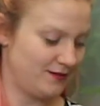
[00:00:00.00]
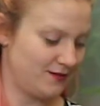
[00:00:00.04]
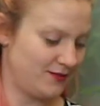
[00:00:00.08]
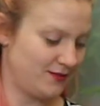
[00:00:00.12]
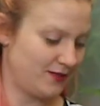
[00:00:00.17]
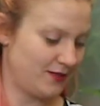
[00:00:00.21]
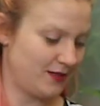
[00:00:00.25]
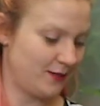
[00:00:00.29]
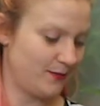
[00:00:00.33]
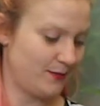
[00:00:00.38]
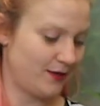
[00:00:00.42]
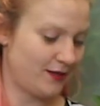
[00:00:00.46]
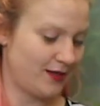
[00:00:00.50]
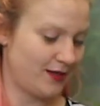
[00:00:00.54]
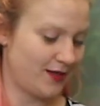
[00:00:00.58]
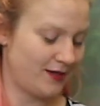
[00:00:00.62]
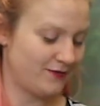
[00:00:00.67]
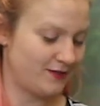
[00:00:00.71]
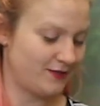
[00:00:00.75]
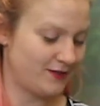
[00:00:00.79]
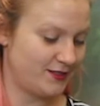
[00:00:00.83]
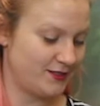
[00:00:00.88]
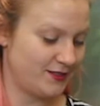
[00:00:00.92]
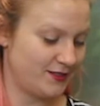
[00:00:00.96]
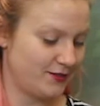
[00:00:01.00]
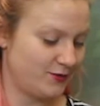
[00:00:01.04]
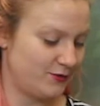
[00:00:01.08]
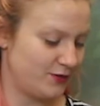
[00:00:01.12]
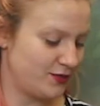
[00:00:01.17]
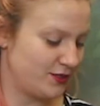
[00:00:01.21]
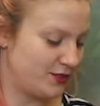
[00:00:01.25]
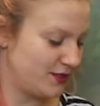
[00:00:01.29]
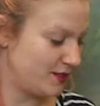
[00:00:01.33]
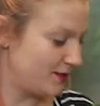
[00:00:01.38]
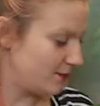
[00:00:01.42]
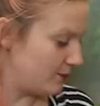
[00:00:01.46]
I might have to do
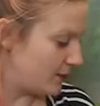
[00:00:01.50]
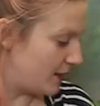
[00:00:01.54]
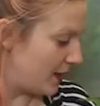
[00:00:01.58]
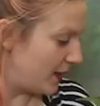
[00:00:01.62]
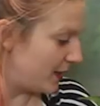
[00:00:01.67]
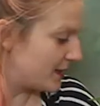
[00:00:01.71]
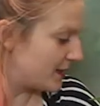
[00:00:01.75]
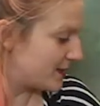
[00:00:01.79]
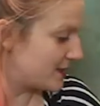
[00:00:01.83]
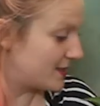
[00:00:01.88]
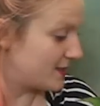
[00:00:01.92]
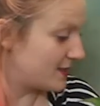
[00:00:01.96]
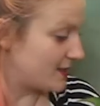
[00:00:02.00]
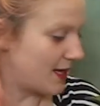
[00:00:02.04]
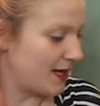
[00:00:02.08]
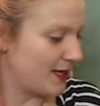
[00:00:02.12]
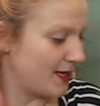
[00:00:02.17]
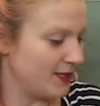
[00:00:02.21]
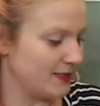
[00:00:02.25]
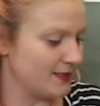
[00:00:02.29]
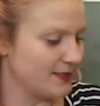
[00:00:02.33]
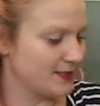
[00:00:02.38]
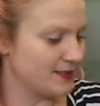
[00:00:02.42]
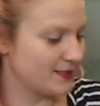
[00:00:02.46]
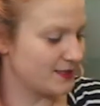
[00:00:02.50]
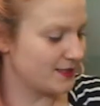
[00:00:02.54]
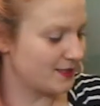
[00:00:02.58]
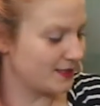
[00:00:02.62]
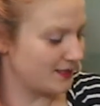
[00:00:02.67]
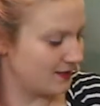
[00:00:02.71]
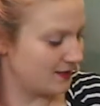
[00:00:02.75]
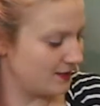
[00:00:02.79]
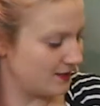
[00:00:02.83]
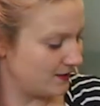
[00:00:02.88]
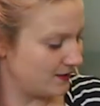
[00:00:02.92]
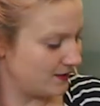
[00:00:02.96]
just some like silent
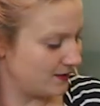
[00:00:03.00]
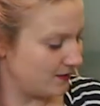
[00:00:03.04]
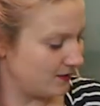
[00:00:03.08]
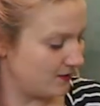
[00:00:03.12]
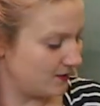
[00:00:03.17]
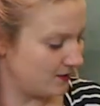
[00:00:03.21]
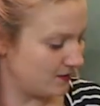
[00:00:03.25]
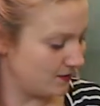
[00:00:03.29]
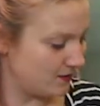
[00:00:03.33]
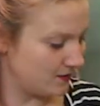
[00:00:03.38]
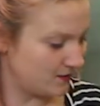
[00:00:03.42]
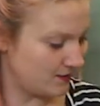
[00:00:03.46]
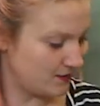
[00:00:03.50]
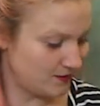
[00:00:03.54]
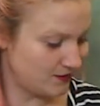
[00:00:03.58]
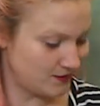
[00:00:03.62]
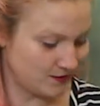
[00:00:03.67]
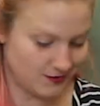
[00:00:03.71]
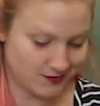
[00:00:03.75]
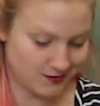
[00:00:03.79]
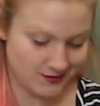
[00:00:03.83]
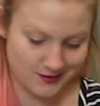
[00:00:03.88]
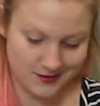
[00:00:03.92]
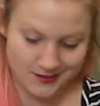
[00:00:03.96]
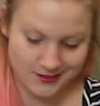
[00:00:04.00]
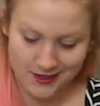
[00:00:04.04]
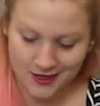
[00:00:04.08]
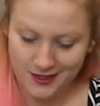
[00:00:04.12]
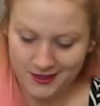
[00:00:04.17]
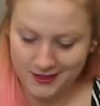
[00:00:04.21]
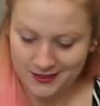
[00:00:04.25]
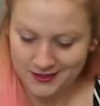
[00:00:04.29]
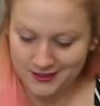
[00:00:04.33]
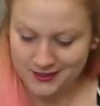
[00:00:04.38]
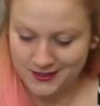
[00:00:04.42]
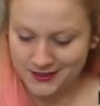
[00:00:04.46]

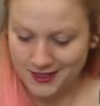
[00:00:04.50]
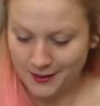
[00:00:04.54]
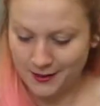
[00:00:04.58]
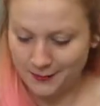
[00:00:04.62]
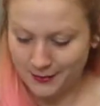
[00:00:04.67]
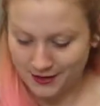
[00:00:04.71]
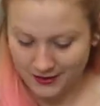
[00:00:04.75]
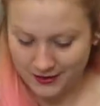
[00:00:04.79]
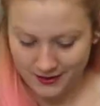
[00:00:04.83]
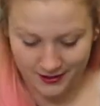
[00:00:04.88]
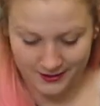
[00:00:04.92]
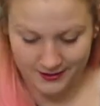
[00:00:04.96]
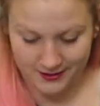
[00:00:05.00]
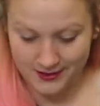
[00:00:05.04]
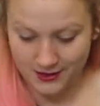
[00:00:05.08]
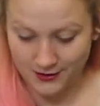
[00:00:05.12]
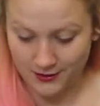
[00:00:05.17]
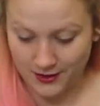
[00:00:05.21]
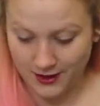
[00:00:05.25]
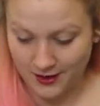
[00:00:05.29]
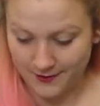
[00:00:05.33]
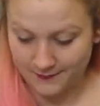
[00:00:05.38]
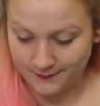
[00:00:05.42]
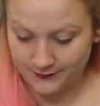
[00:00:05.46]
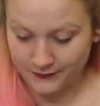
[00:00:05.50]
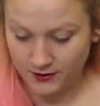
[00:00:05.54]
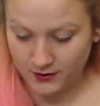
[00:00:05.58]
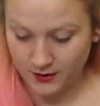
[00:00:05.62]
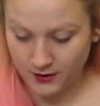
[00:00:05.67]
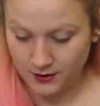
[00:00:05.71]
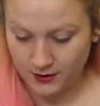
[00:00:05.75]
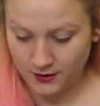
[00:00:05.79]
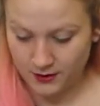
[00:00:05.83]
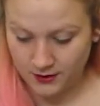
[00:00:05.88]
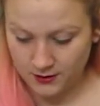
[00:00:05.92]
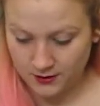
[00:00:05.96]
yummy things. Okay,
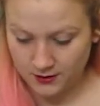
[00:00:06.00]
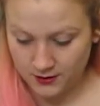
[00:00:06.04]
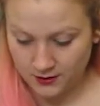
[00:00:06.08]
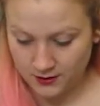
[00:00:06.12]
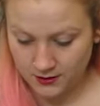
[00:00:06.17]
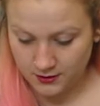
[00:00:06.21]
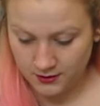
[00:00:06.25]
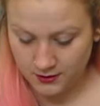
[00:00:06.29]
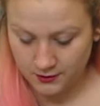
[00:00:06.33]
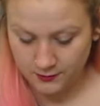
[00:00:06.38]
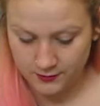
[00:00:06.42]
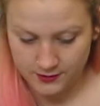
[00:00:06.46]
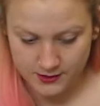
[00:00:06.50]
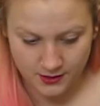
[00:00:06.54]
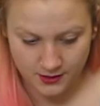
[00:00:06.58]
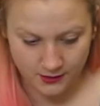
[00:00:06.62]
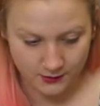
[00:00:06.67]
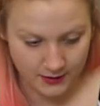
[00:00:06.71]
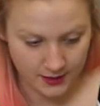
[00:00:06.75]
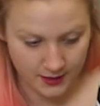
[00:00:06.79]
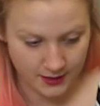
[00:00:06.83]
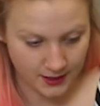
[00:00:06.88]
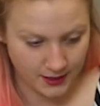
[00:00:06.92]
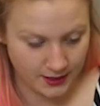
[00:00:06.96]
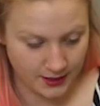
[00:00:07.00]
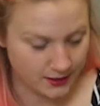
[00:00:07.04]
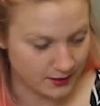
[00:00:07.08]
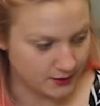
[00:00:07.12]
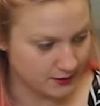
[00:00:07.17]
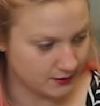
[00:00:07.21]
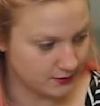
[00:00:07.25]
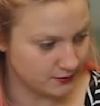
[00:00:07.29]
who was going in here?